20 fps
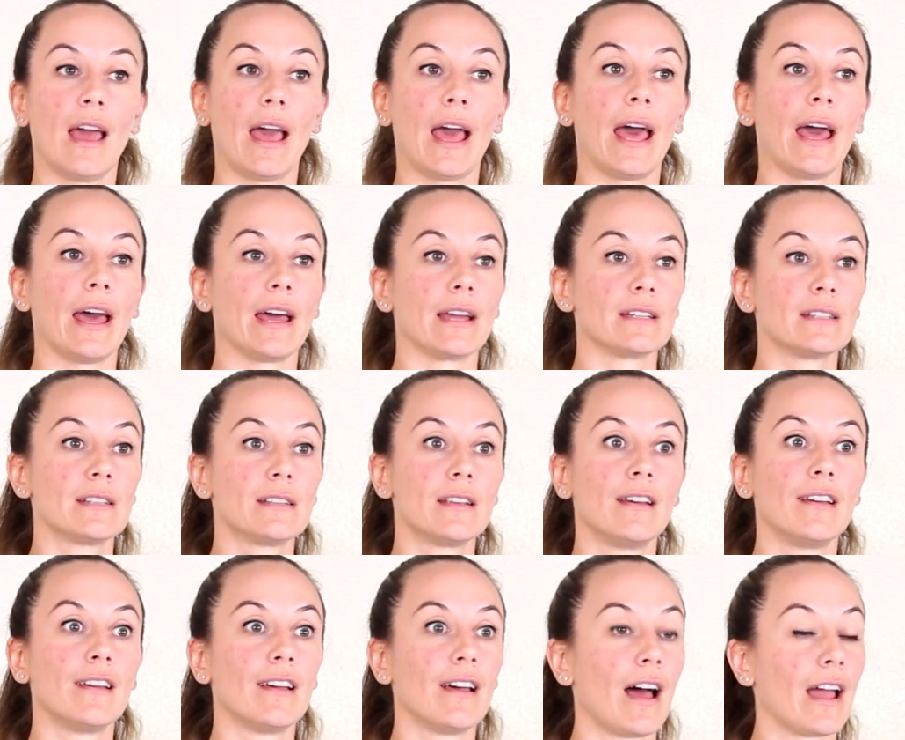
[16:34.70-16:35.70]
and
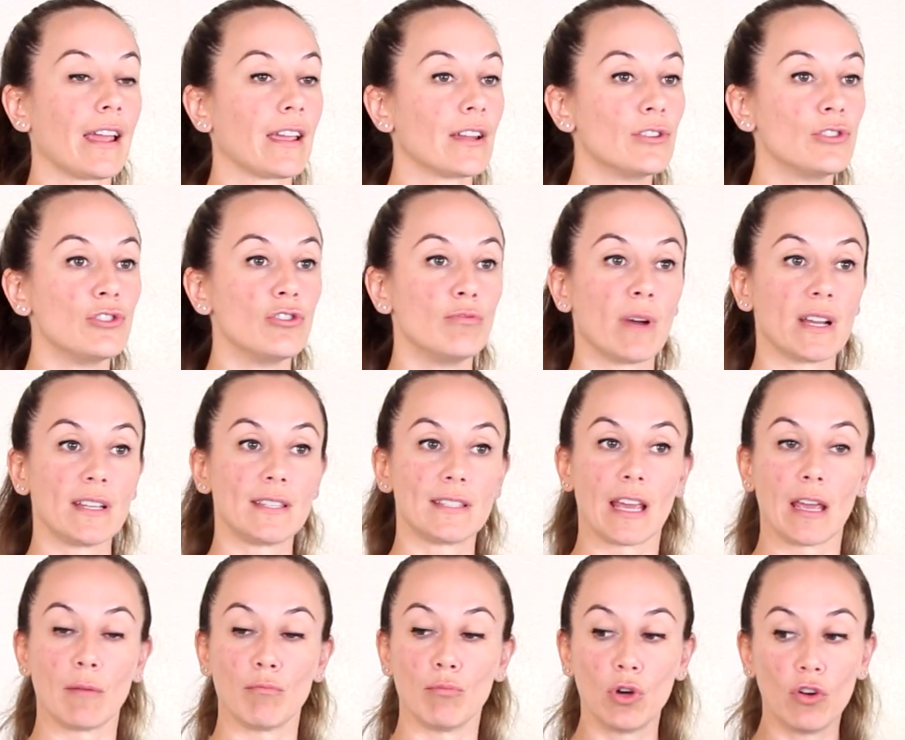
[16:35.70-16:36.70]
I can do my
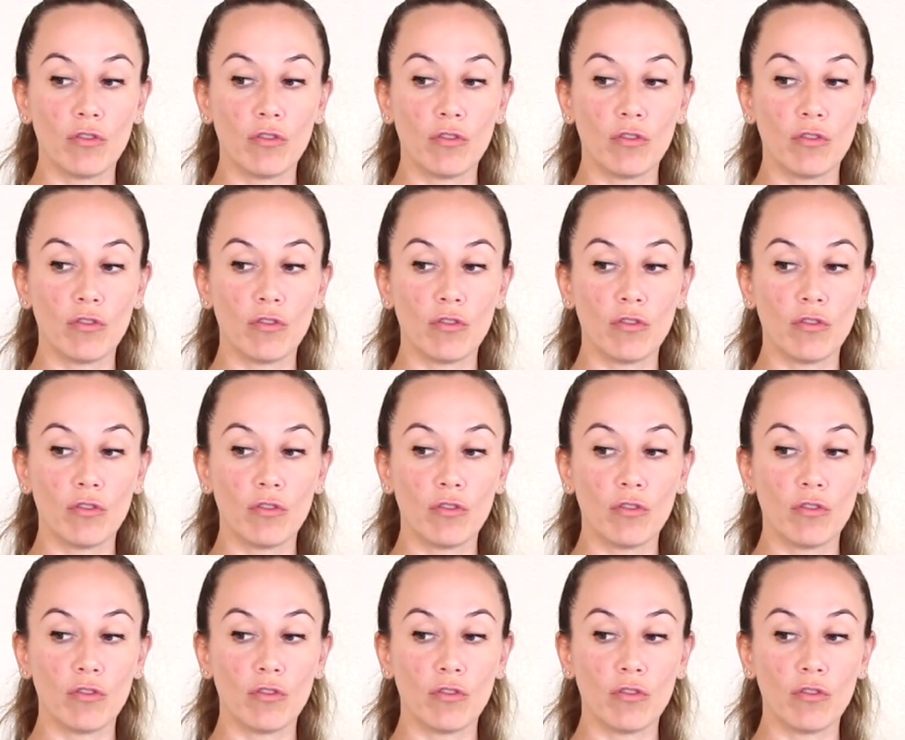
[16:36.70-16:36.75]
same